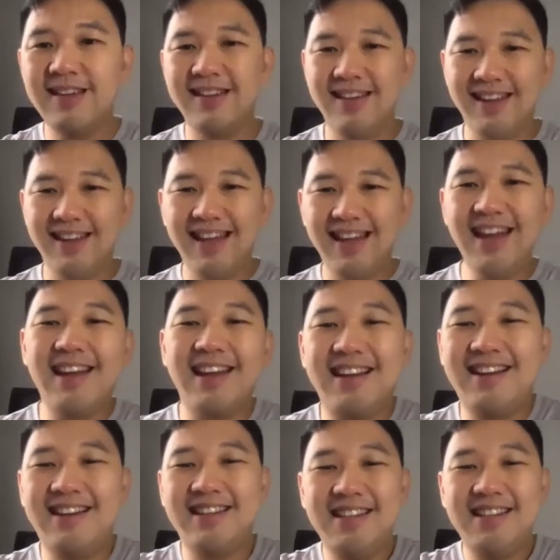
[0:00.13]
Hey
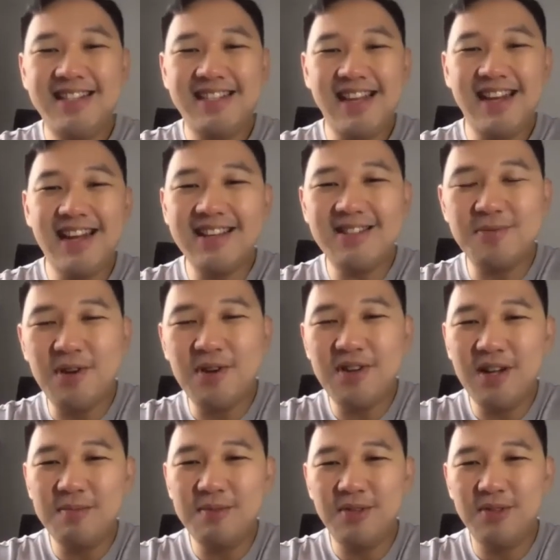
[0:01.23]
there, this is Alex.
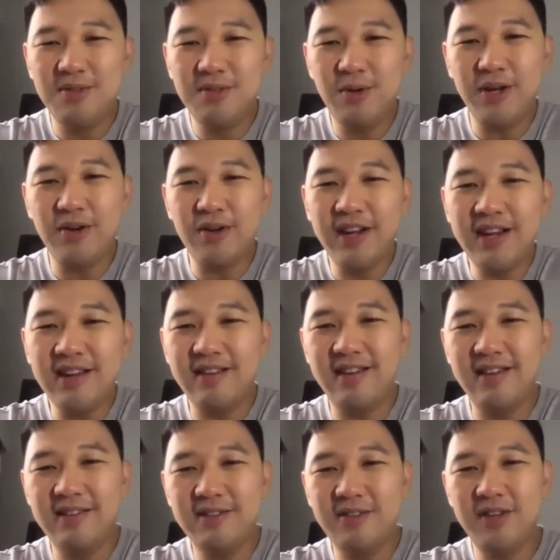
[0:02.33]
Welcome to Quick Connect,
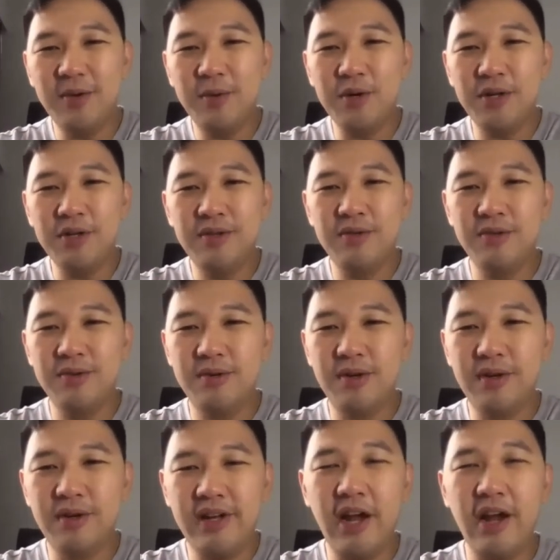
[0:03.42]
and today we're going to
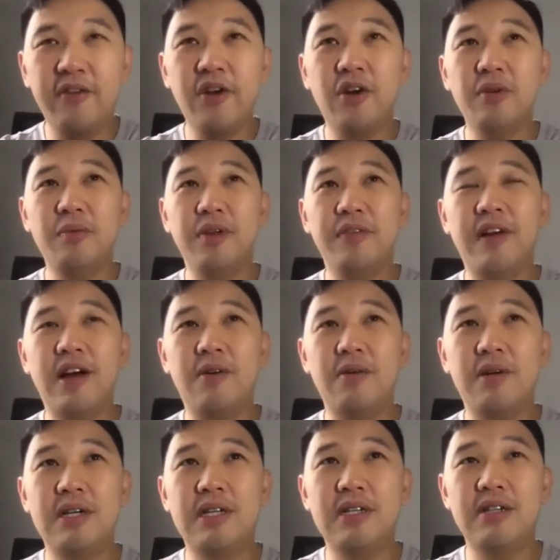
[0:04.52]
carry on with
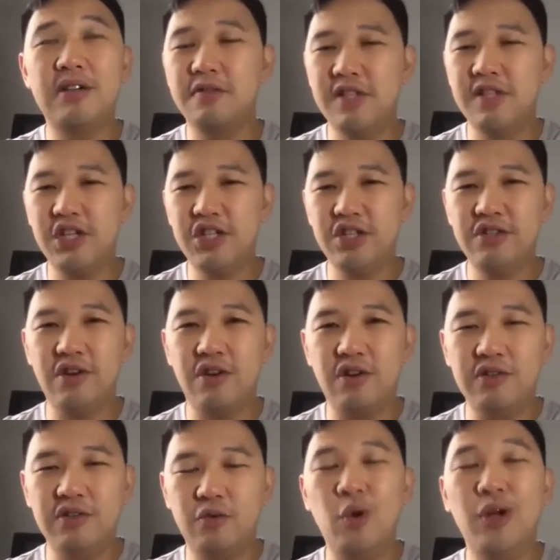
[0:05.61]
our conversation
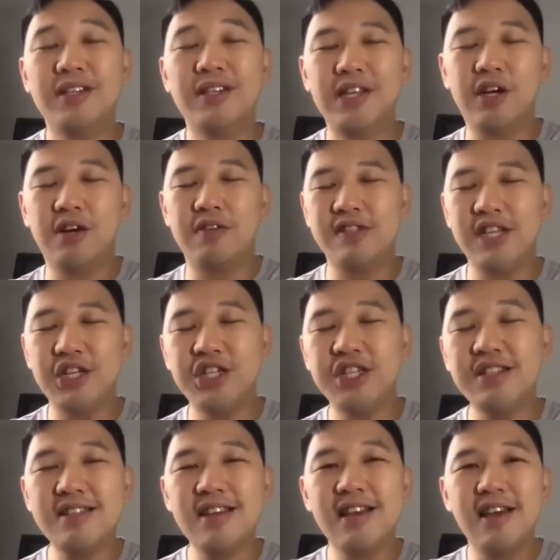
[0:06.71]
on quality
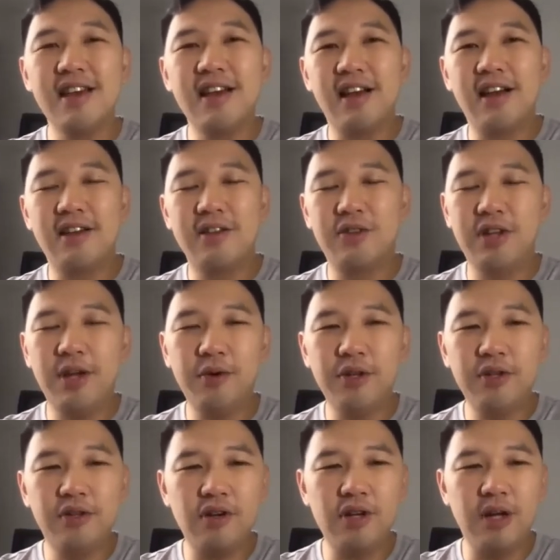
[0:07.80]
conversations. Today we're going to
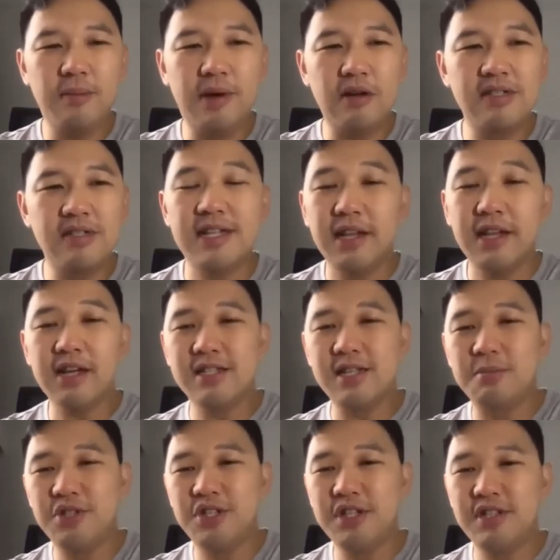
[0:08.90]
talk about stating
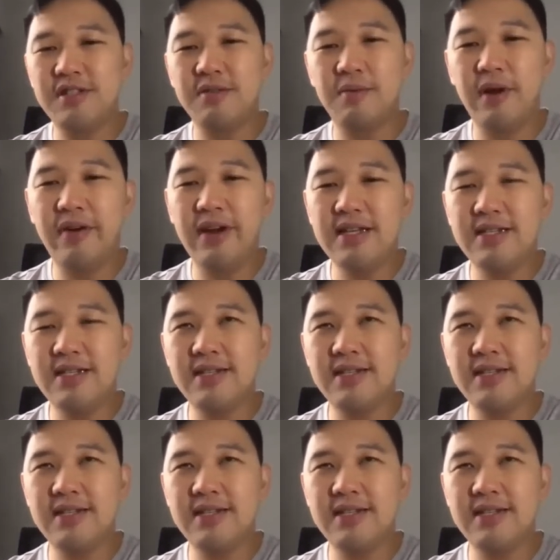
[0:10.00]
assumptions, whereas